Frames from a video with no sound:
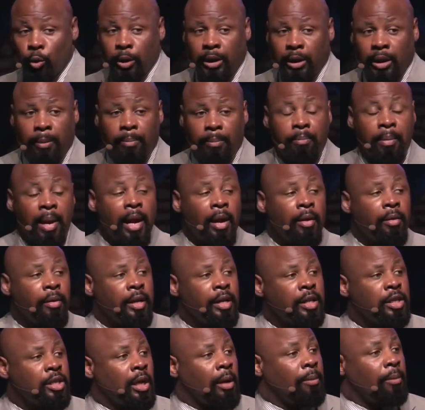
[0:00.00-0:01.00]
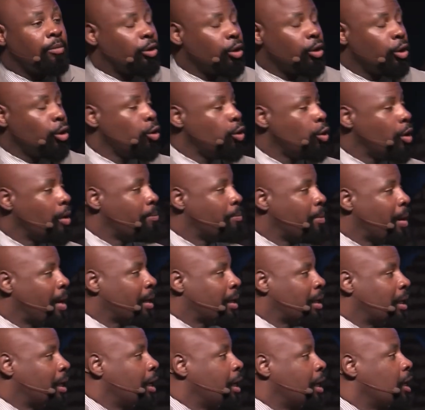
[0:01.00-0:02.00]
with the marriage. I'm through with my
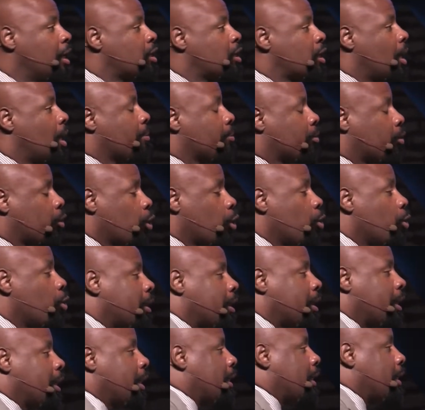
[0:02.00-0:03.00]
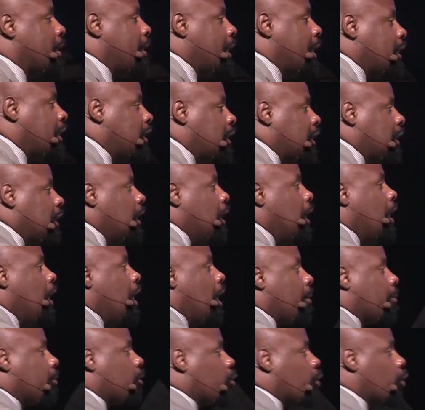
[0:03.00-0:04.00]
kids. I'm through with the addiction.
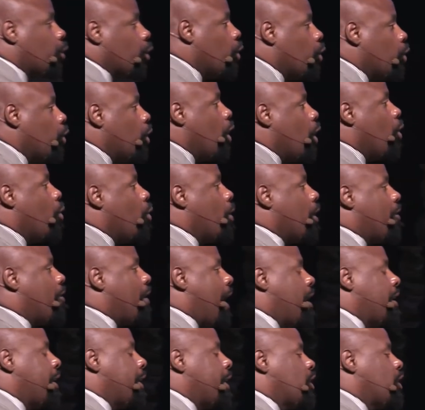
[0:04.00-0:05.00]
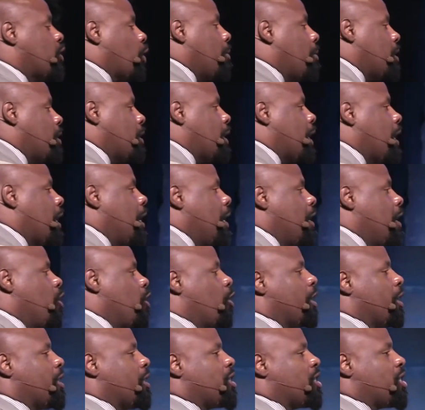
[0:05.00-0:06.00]
I'm through with how they treat me.
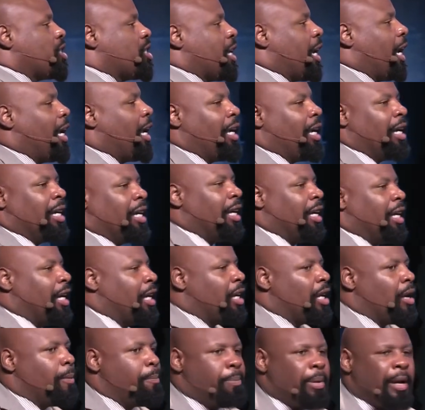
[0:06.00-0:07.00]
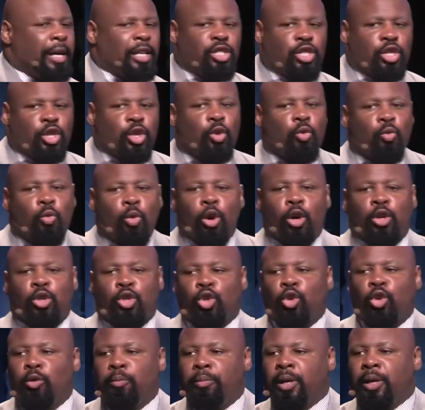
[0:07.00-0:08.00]
You can stay in any pit you want
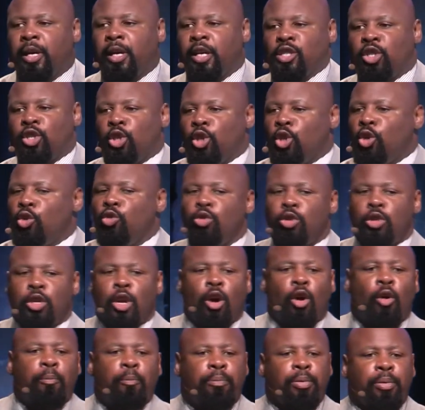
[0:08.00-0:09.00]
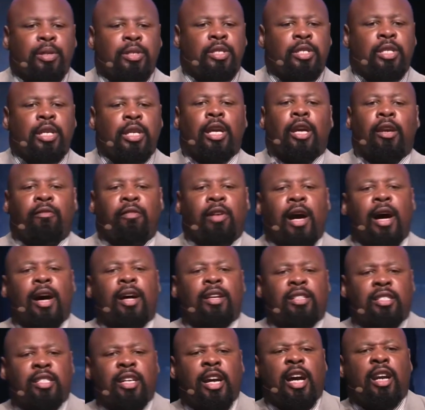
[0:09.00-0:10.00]
to because you don't perceive
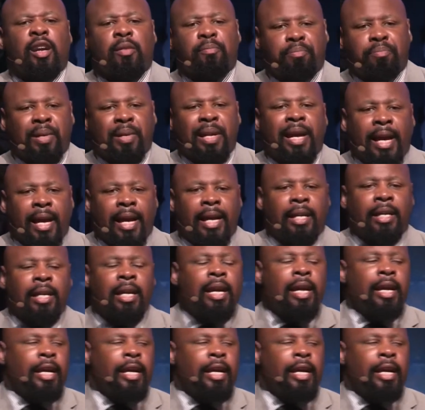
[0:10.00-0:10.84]
God's got a plan